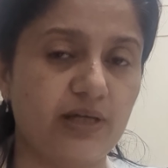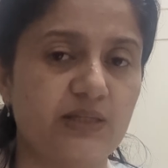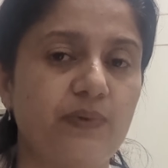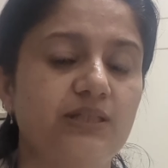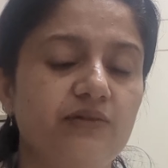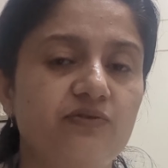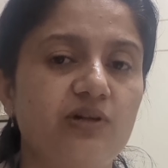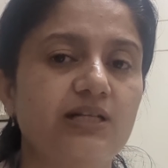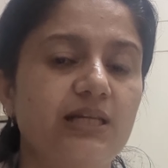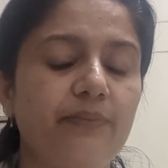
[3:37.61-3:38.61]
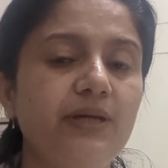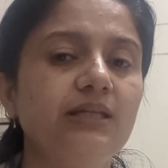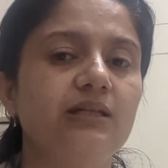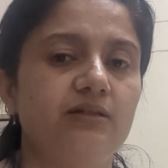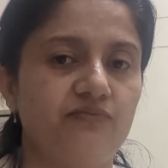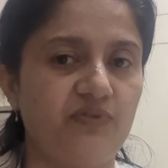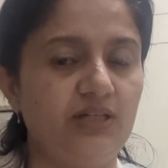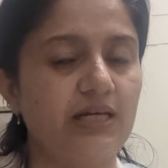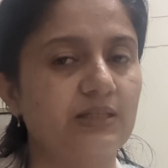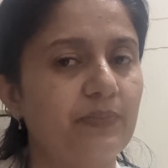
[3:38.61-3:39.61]
Expensive drugs, I mean
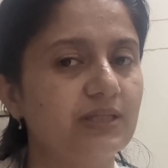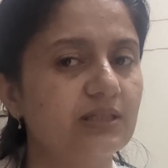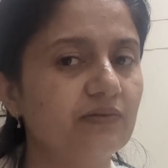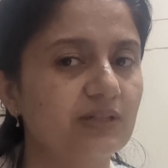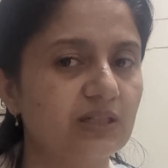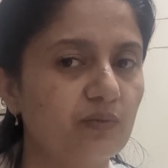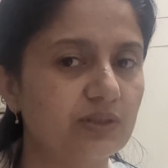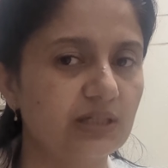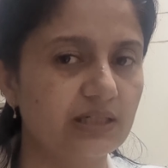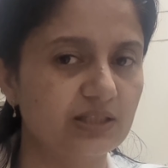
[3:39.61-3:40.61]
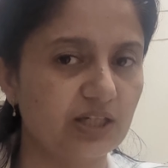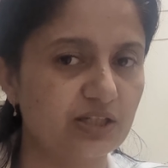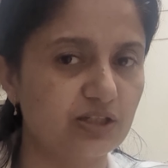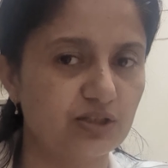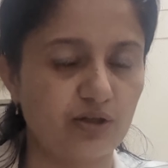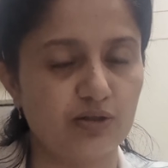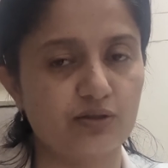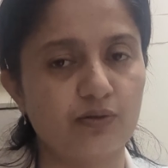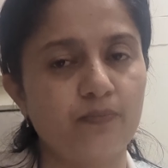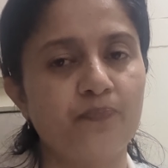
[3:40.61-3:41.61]
expensive intravitreal injections
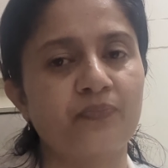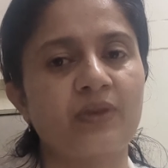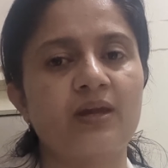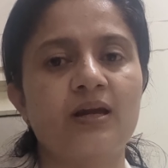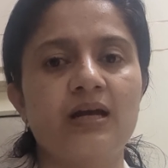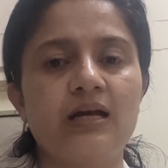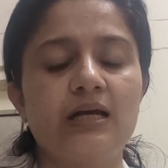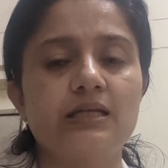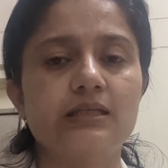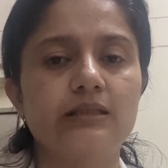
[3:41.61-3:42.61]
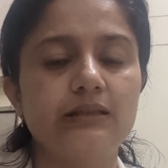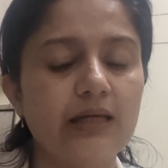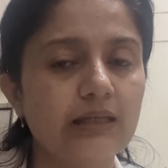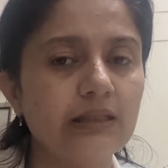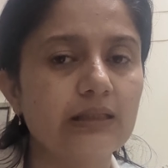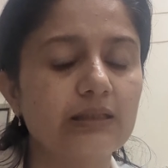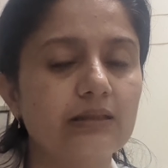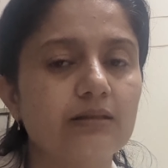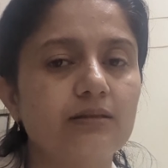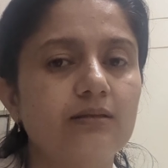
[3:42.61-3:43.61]
also. Then
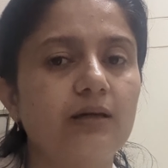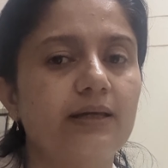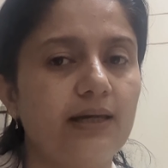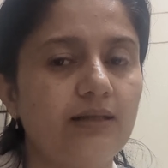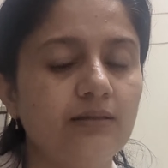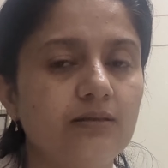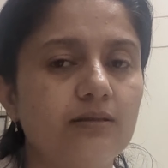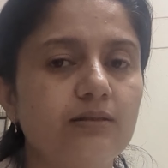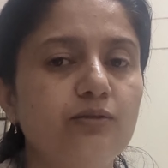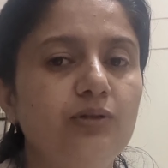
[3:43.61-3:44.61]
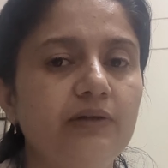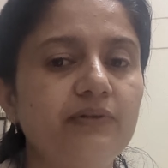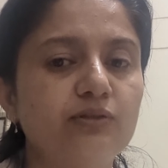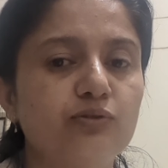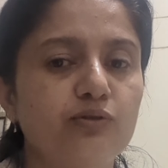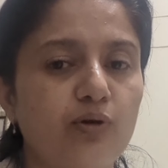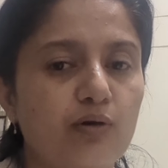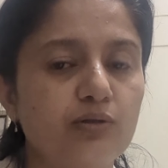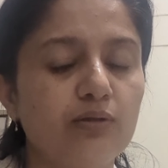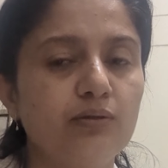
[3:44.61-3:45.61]
again, you leave it to the
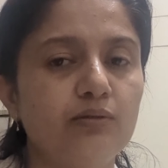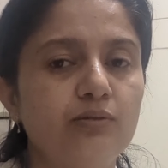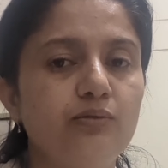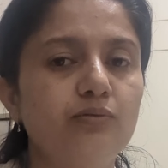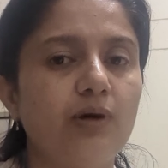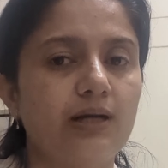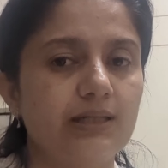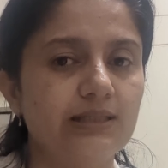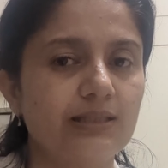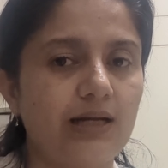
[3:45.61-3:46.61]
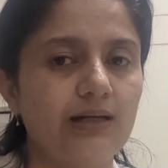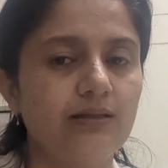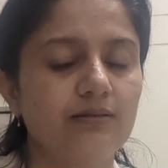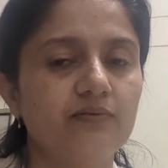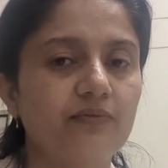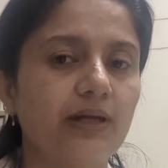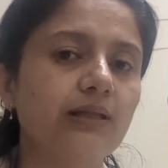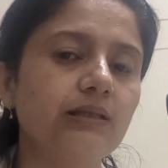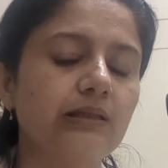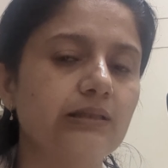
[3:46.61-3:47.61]
doctor to understand
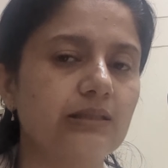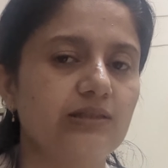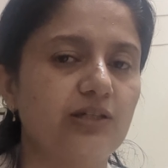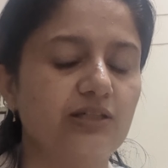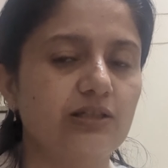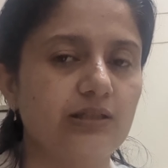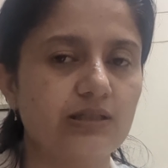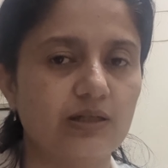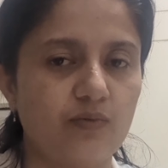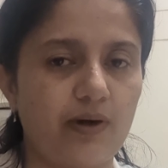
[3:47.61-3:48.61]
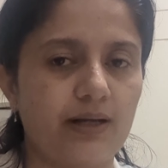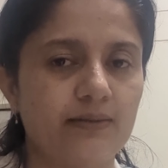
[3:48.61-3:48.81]
when this injection is required.